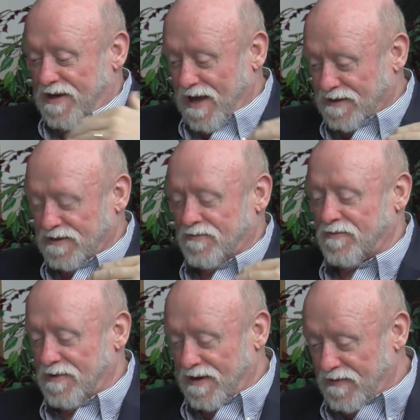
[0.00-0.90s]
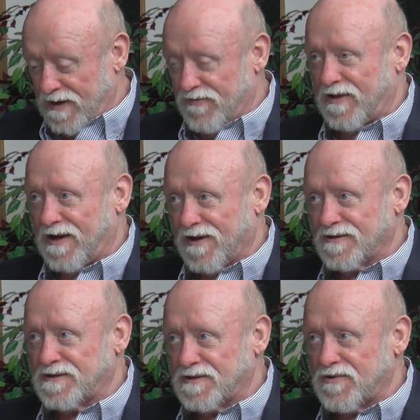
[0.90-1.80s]
chasm and then everything
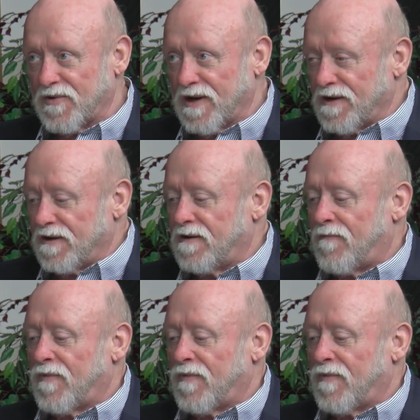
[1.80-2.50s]
else that's created.